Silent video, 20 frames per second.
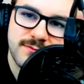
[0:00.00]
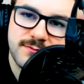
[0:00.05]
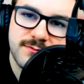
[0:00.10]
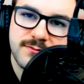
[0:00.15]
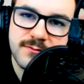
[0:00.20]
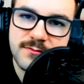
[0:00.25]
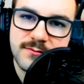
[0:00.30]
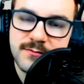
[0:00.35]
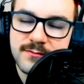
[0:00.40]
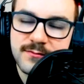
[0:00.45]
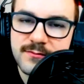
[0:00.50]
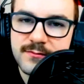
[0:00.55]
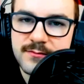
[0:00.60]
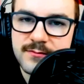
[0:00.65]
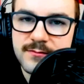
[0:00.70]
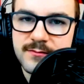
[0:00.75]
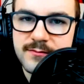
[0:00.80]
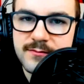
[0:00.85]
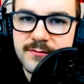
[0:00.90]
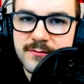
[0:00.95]

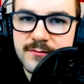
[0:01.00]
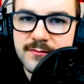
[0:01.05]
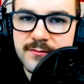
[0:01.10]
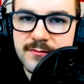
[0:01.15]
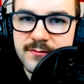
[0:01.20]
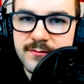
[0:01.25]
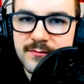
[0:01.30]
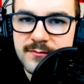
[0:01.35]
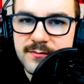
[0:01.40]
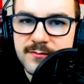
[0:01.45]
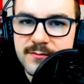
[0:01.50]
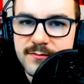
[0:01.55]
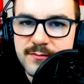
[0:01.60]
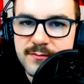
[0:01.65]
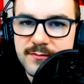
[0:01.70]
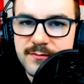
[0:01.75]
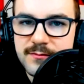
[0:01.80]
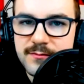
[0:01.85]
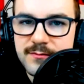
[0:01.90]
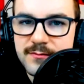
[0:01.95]

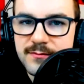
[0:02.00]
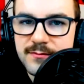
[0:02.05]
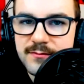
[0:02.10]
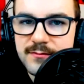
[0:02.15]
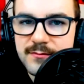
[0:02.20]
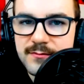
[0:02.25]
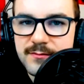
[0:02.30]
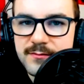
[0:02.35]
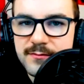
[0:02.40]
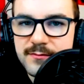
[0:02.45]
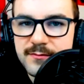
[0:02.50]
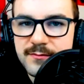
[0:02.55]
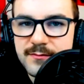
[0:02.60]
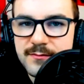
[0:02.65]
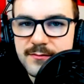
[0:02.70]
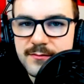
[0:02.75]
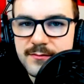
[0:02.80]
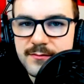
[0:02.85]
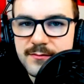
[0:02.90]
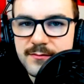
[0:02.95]

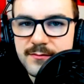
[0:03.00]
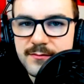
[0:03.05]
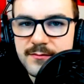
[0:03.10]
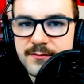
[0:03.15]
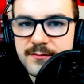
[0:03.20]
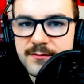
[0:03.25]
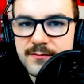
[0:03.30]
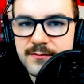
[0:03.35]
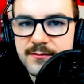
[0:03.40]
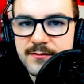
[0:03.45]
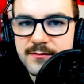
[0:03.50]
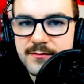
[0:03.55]
[no speech]